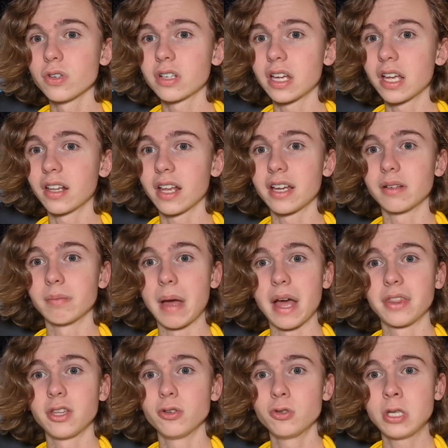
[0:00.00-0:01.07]
looking like
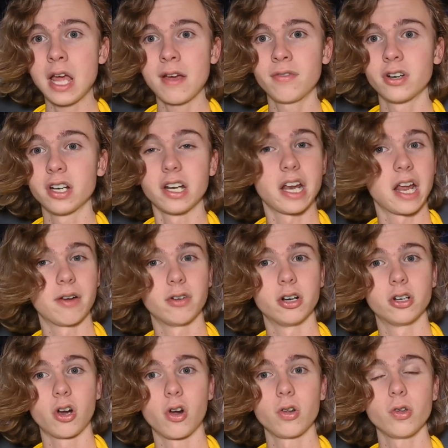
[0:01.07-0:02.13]
Matthew Stafford and
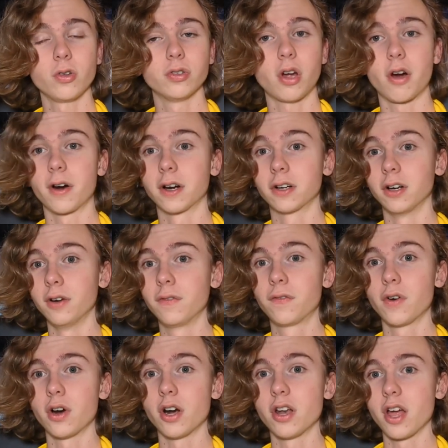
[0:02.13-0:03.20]
Aaron Donald are good
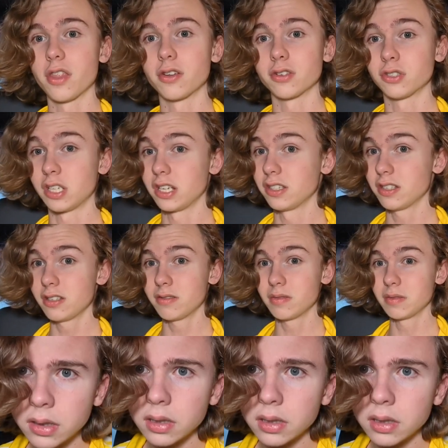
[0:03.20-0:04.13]
for another season.